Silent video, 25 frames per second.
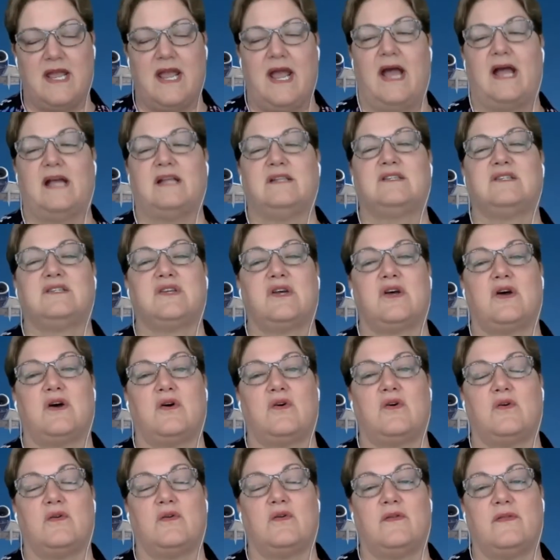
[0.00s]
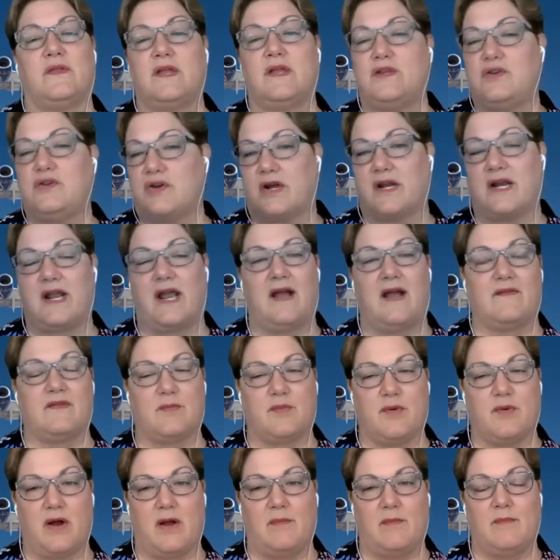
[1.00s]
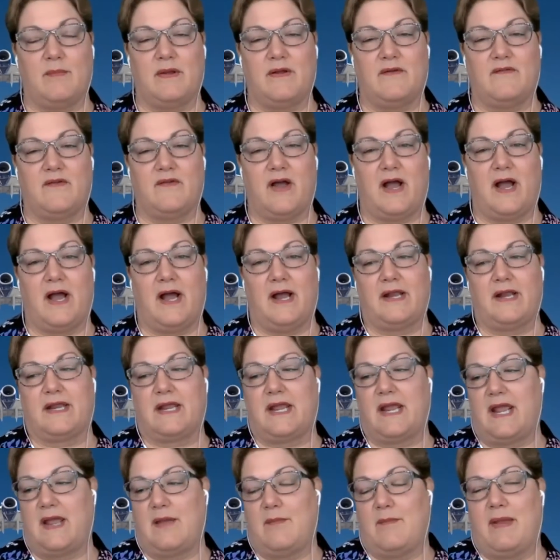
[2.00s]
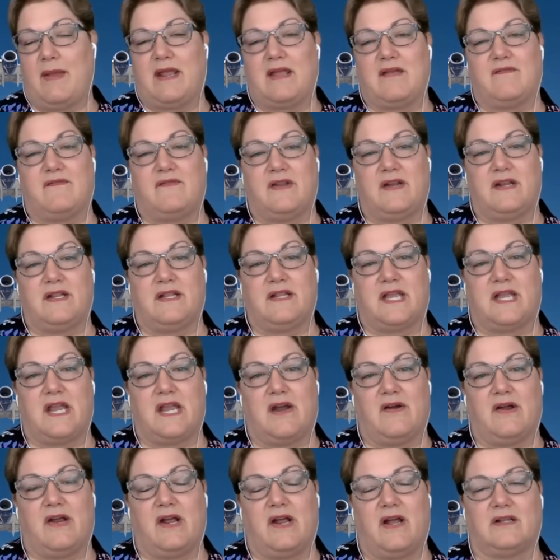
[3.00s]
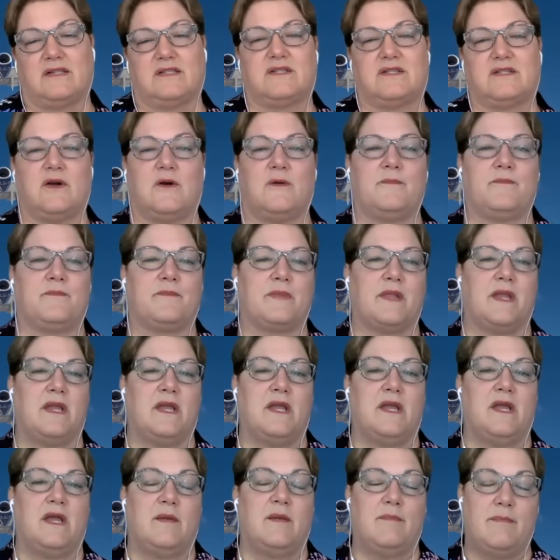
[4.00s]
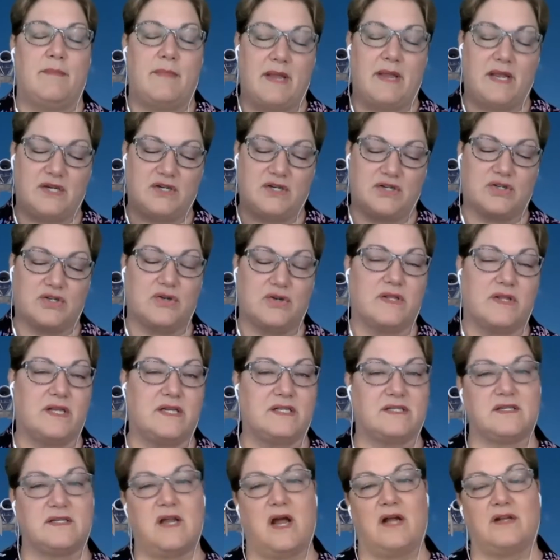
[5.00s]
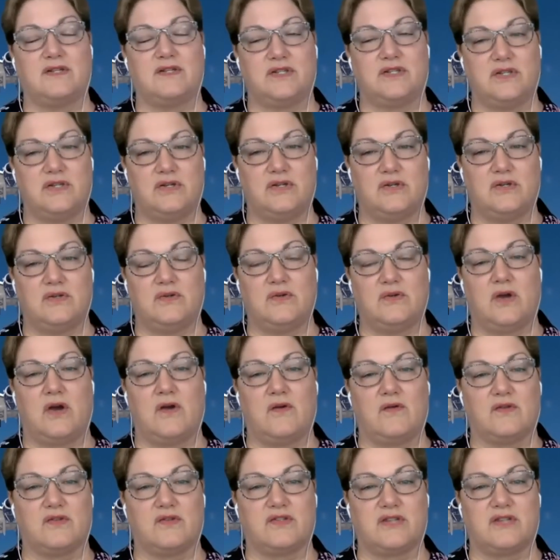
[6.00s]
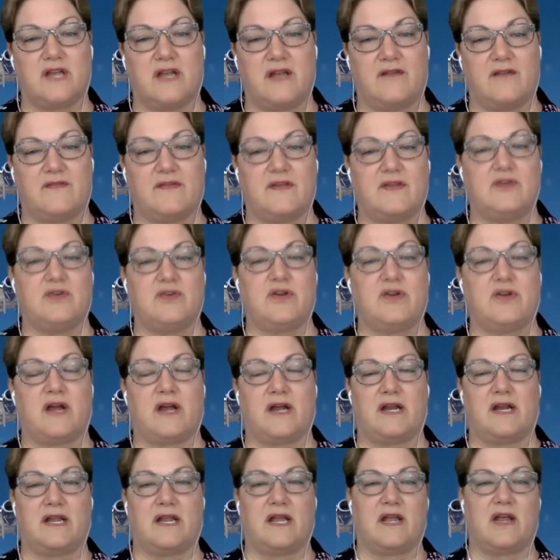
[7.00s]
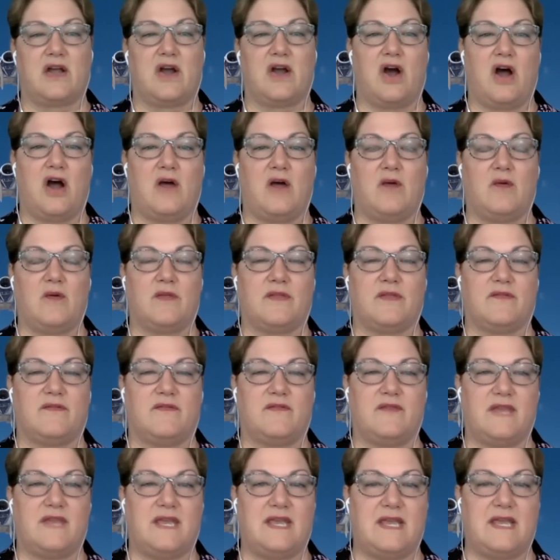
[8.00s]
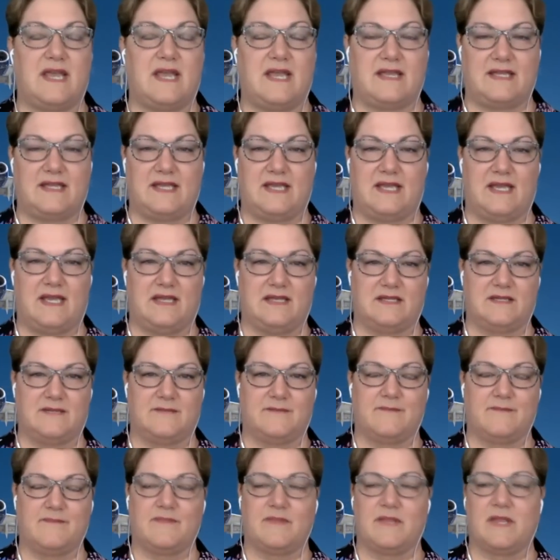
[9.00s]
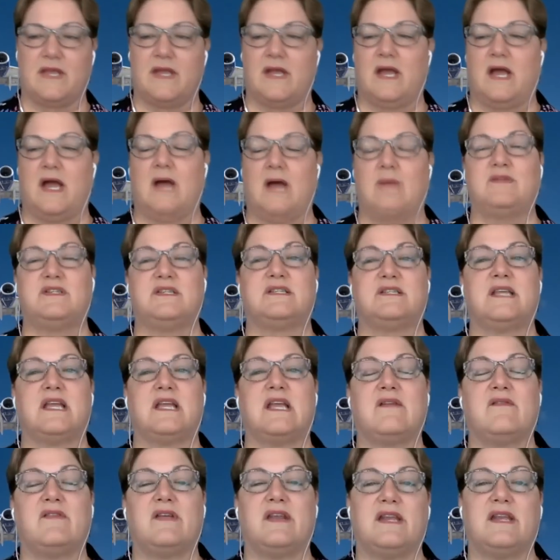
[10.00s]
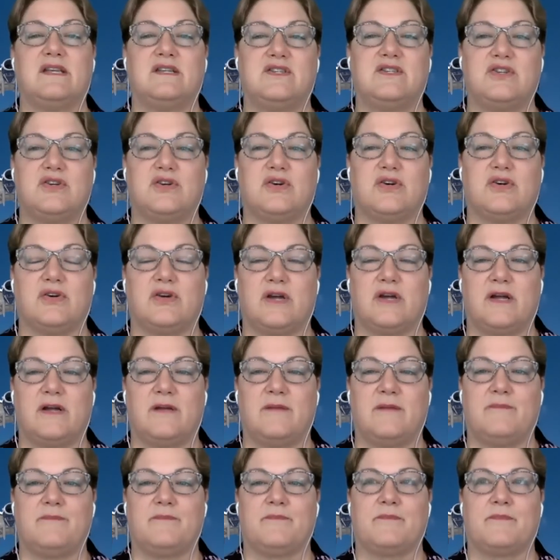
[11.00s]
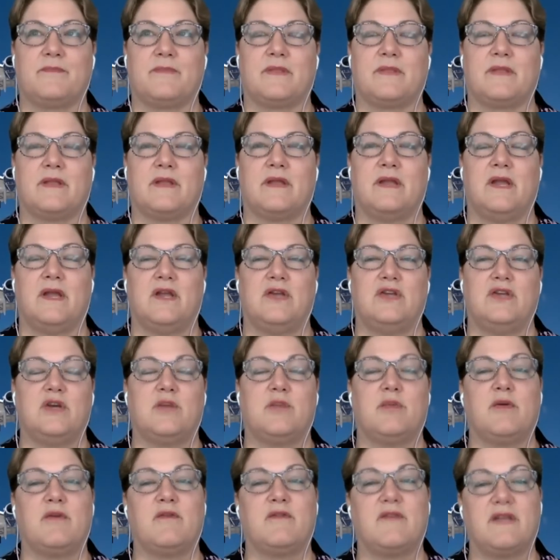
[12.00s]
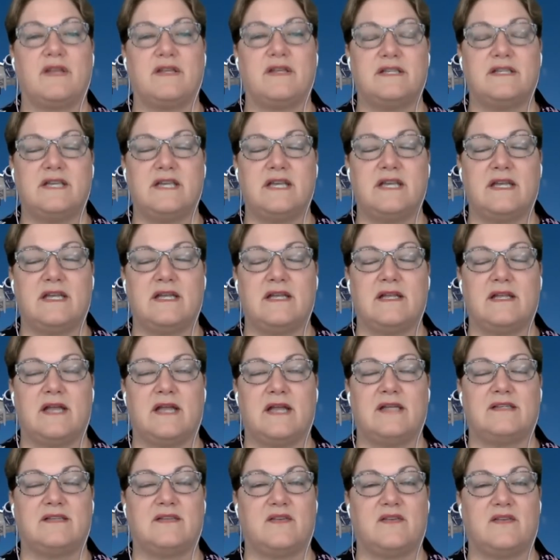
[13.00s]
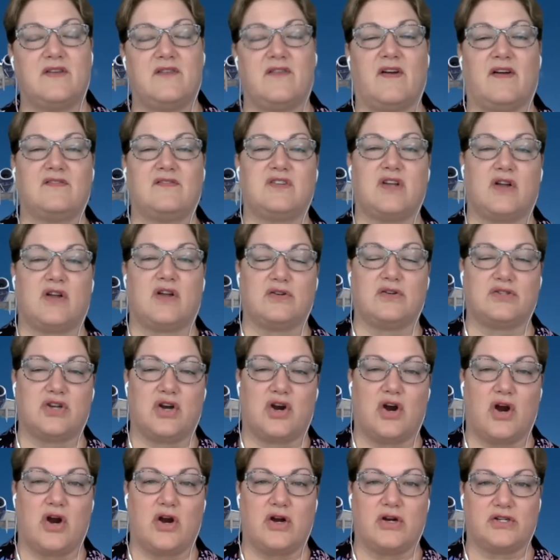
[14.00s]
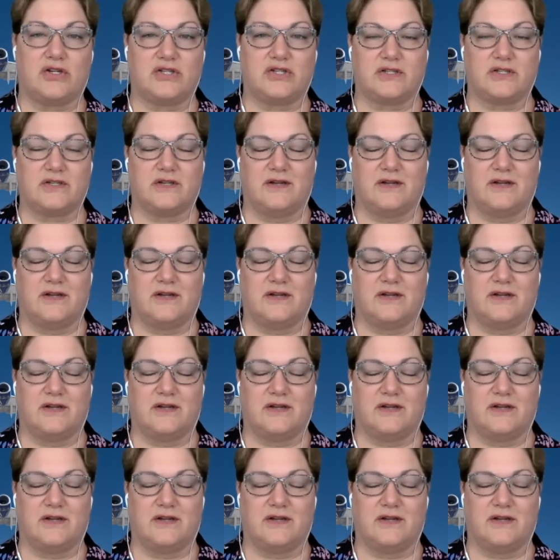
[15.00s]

And so then you're going to have the problem of, I can't make it fit in the carry on. So make sure that it's not too overstuffed and you're not going to get caught with a fee at the end. Um, just think of it as you're, um, you're preventing a $75 charge